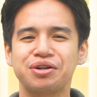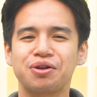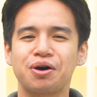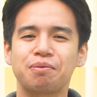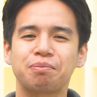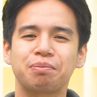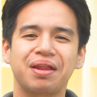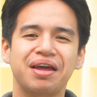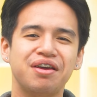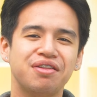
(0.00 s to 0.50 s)

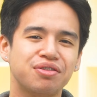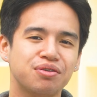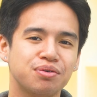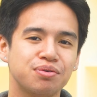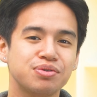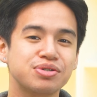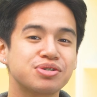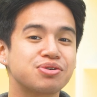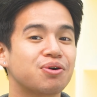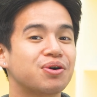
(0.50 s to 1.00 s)
long
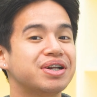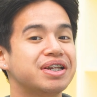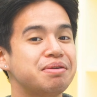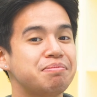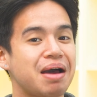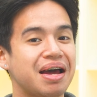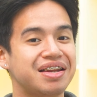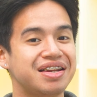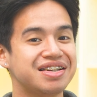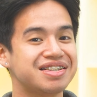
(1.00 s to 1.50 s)
playthroughs or
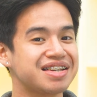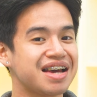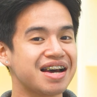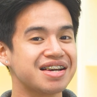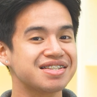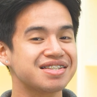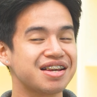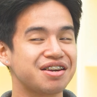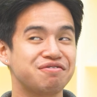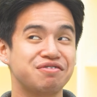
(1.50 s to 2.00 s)
demanding
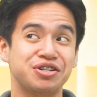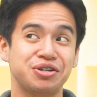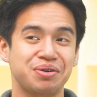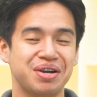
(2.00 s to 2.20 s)
tasks like video